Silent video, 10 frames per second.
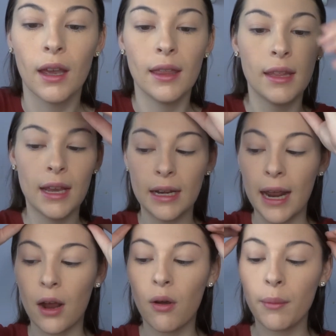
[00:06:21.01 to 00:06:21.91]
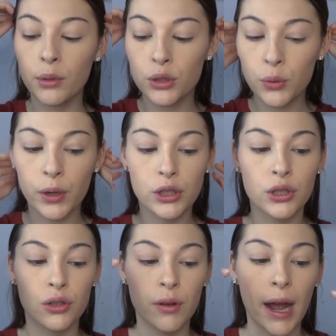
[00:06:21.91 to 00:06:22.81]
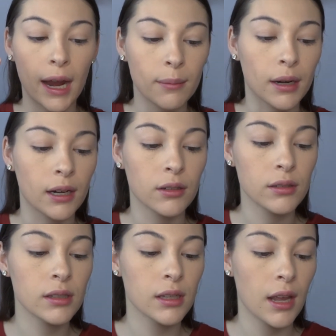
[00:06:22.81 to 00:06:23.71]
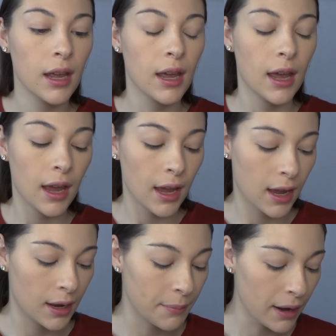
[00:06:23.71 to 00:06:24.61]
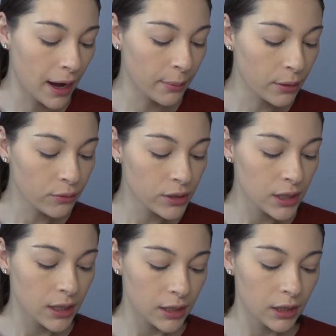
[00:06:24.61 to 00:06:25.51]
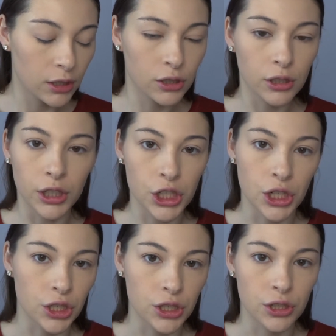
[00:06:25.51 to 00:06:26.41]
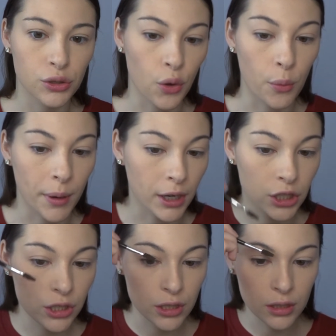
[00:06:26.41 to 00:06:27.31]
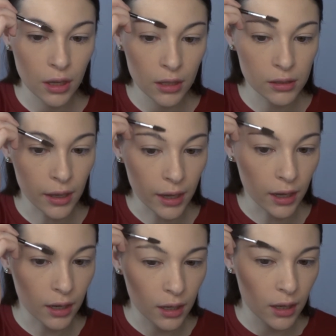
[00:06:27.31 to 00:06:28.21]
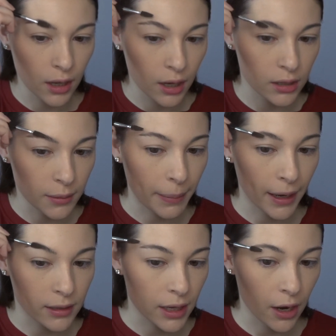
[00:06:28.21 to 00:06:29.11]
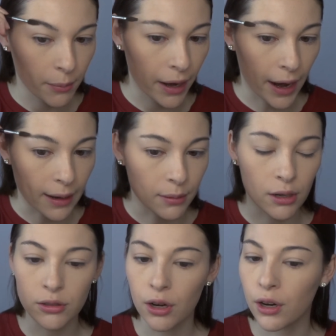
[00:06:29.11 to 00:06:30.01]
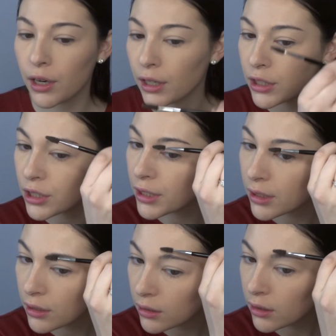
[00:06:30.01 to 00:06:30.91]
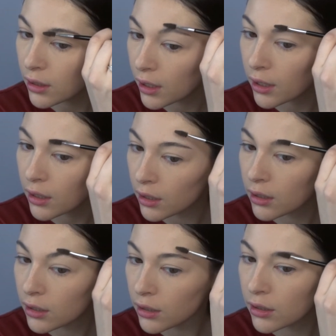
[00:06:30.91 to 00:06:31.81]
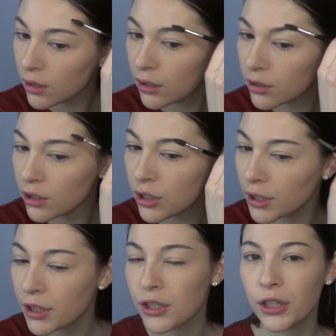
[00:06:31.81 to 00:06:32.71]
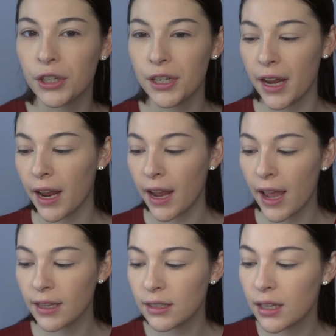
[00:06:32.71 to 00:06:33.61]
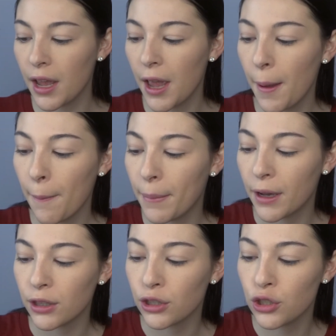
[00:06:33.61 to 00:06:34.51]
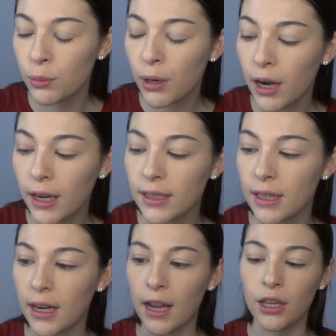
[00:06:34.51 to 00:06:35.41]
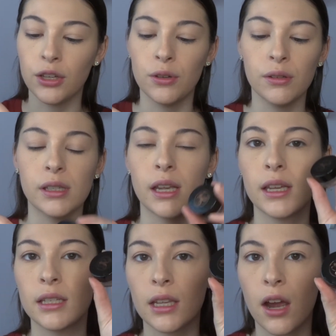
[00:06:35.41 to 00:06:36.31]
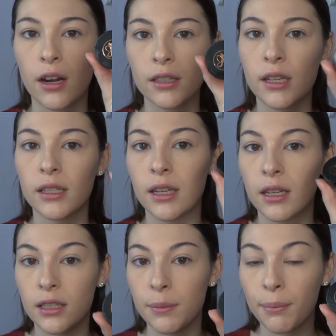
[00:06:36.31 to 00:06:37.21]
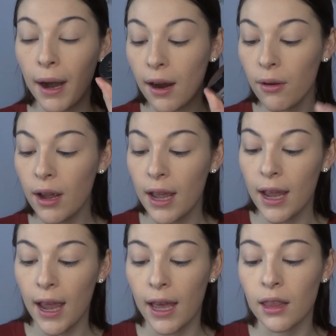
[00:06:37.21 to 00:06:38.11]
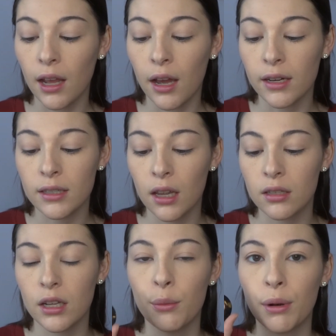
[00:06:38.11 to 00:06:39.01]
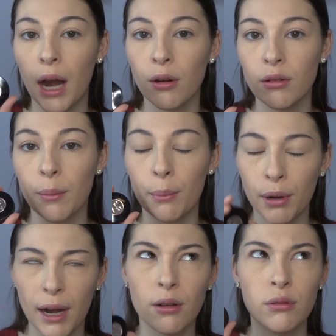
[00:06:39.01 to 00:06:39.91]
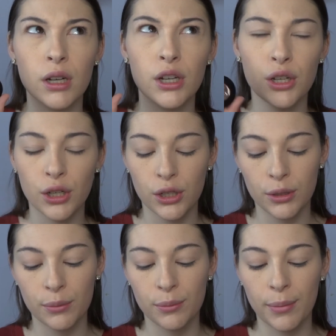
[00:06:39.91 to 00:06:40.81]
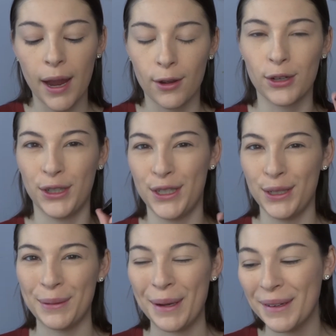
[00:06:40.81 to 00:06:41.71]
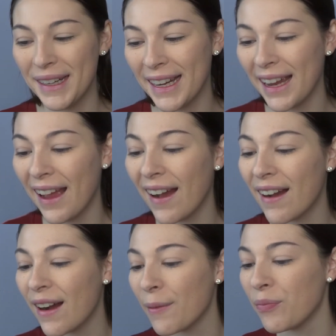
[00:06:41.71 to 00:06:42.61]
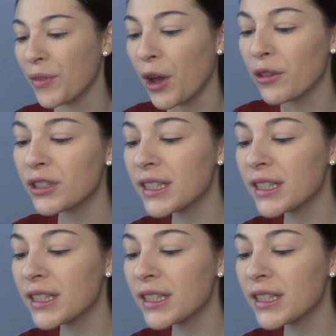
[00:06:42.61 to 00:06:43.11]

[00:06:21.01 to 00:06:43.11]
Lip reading: And then now I'm just going to do eyebrows, and my eyebrow routine literally changes so much just because like it depends how my eyebrows are during a certain day, I guess. But the two products that I use is the Anastasia Dip Brow and the Anastasia Brow Powder Duo. Other